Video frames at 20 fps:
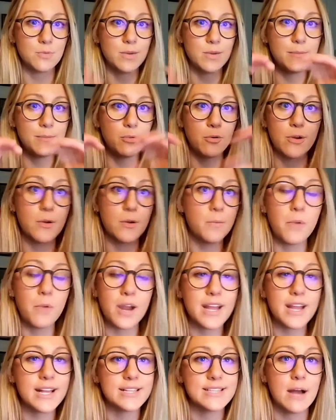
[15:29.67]
We, we
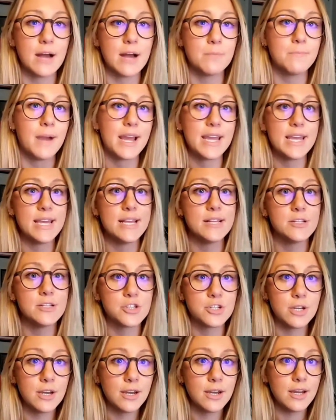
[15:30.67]
break it down by
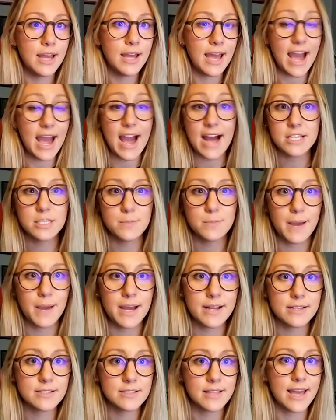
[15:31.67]
each
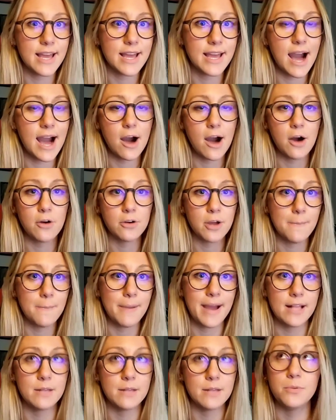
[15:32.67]
aspect, like how
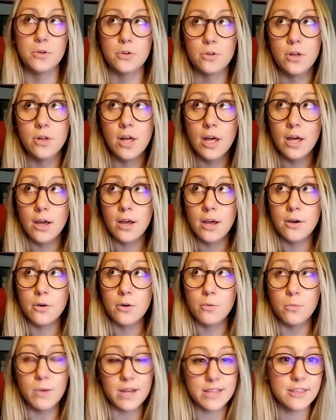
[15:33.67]
compatible
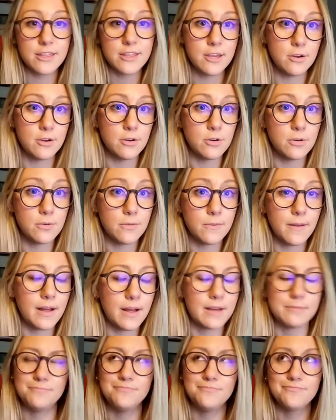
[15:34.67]
with you, uh,
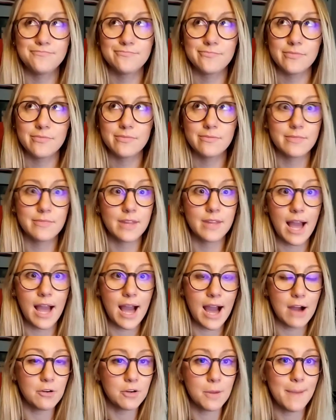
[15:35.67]

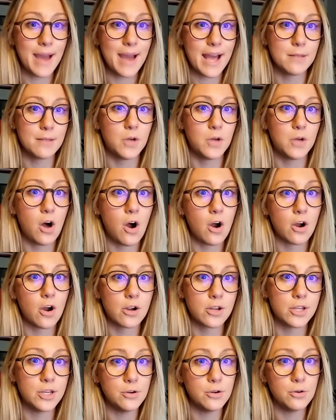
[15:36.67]
how compatible are
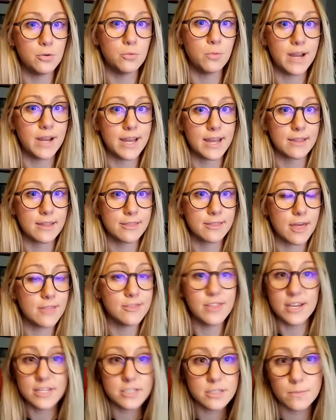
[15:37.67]
you with
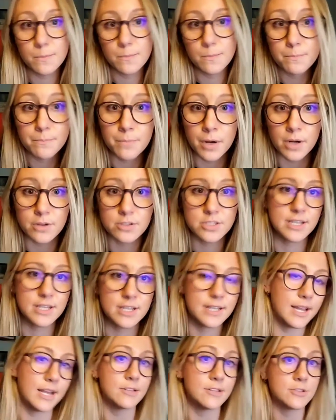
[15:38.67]
this
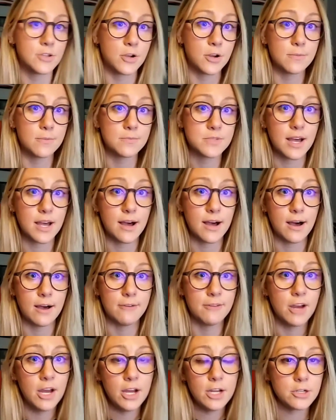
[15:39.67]
person in terms
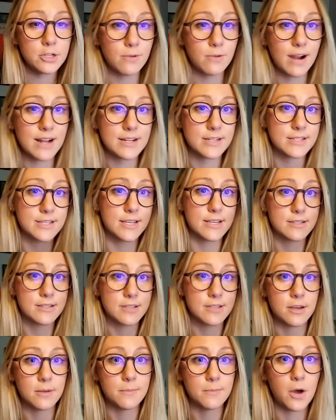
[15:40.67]
of
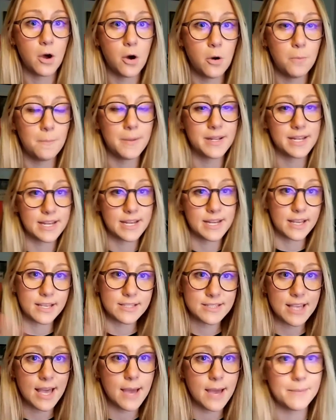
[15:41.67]
neuroticism,
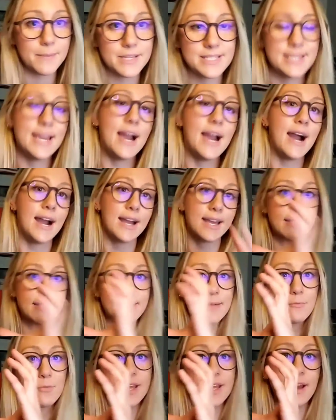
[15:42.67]
openness, M B T I, and
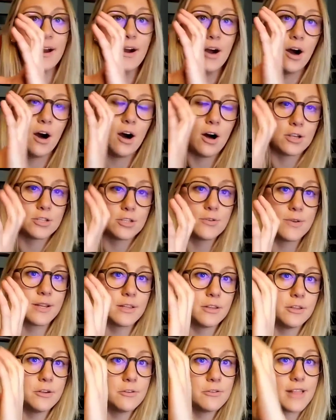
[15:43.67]
then we also
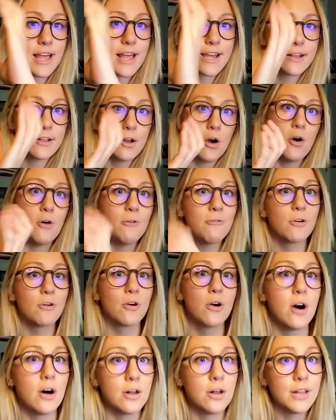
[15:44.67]
include like an
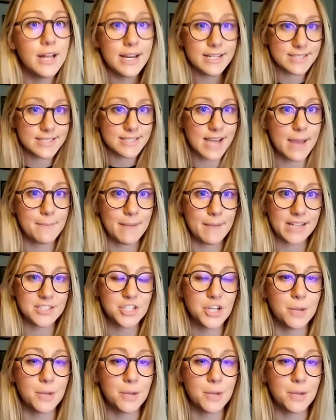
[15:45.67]
overall TypeMatch